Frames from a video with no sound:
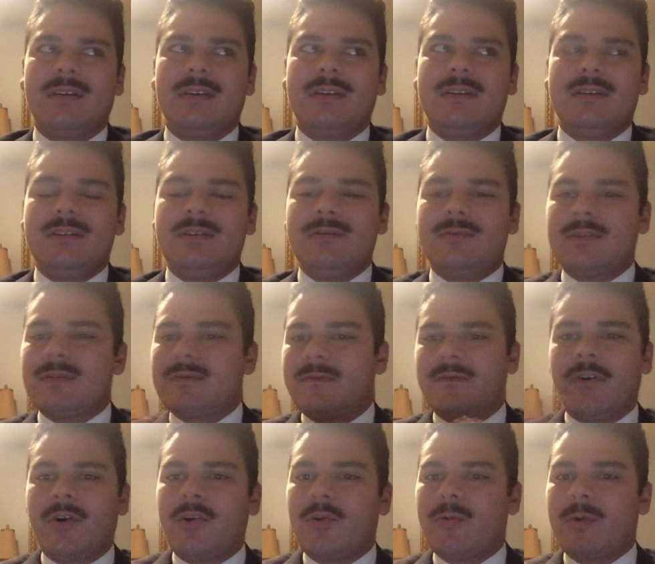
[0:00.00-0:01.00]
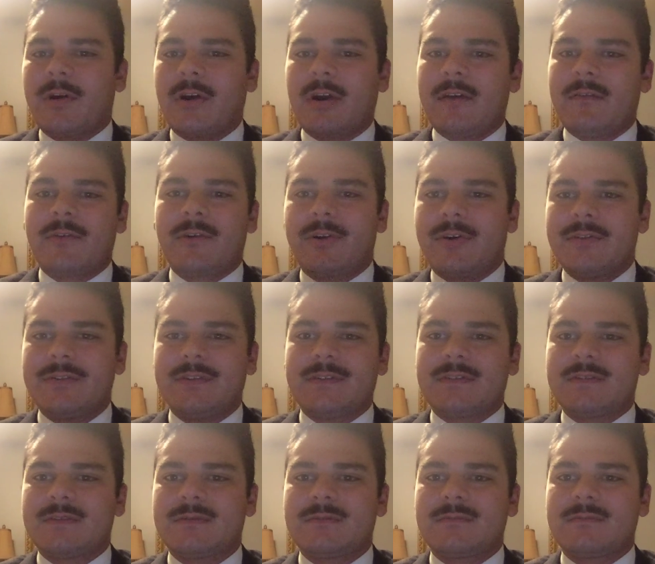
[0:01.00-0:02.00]
you can fall wherever on
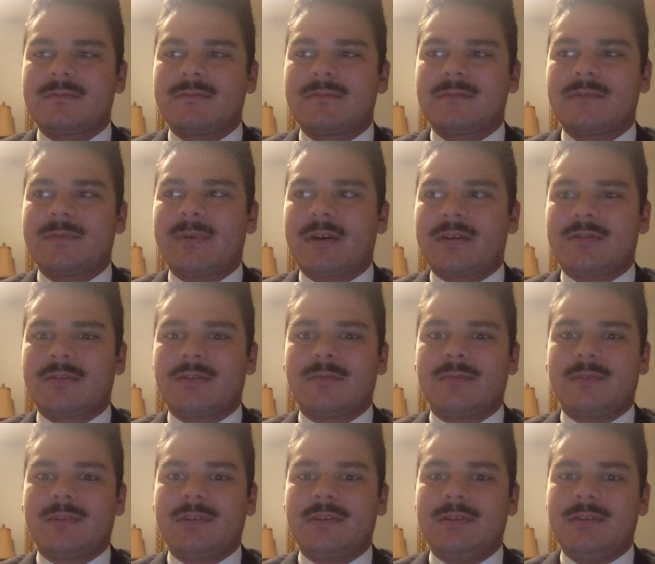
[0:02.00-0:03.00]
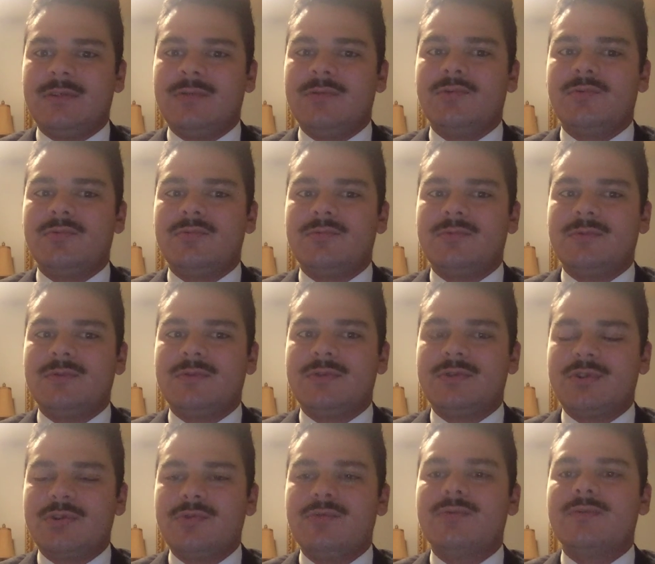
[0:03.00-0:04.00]
this spectrum that you
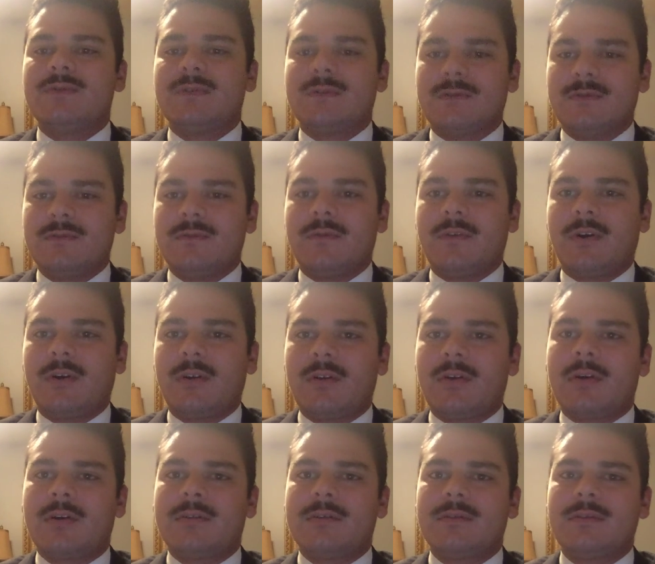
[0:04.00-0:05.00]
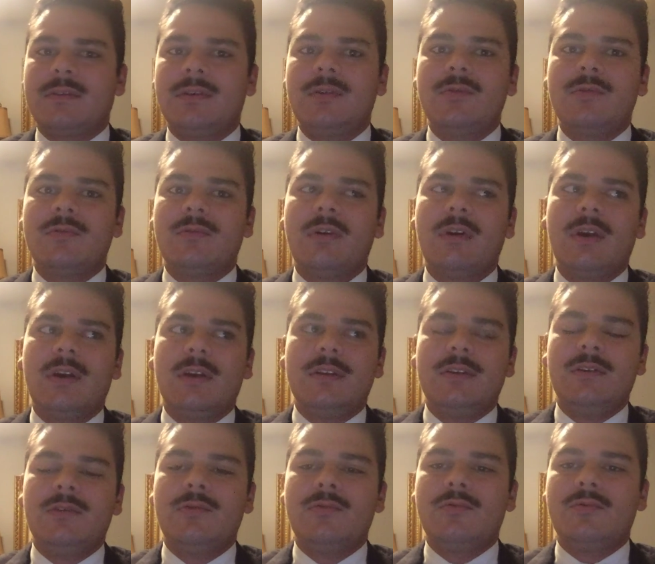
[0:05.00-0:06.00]
choose to fall on.
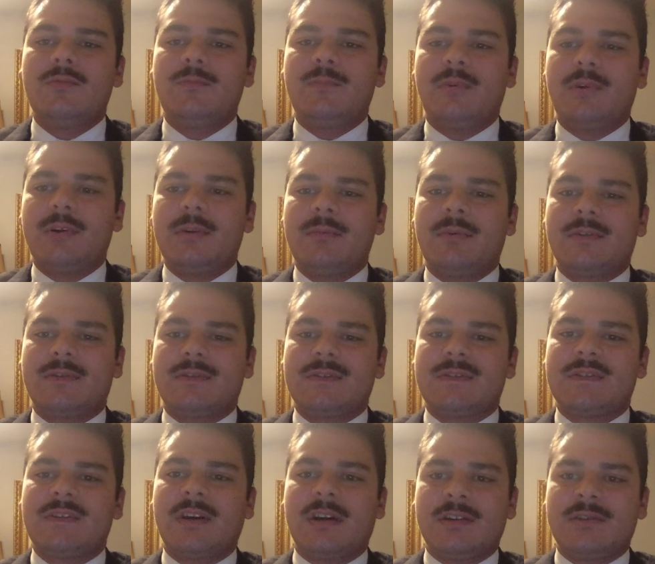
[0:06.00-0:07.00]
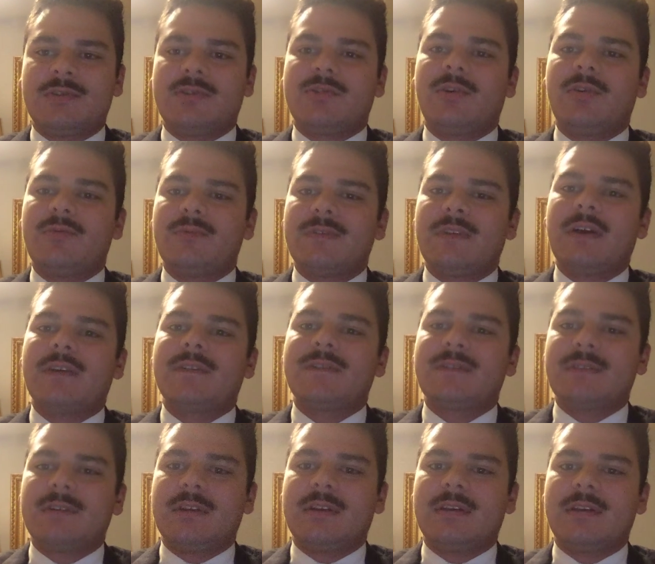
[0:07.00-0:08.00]
You pretty much decide your own
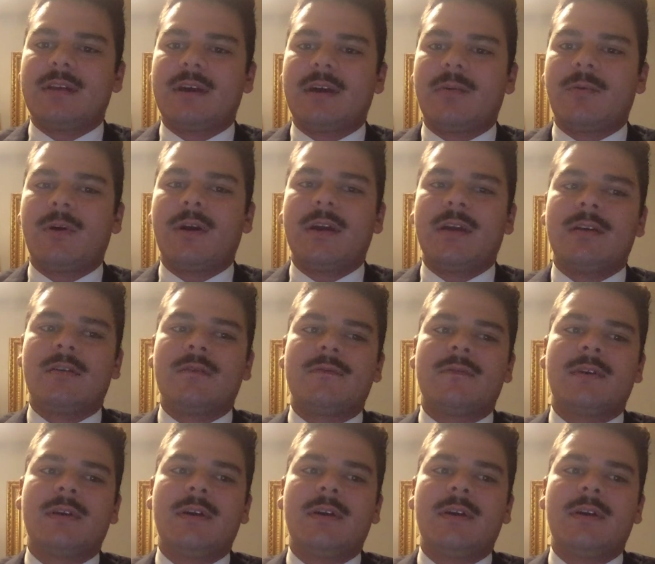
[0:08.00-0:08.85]
destiny in that way of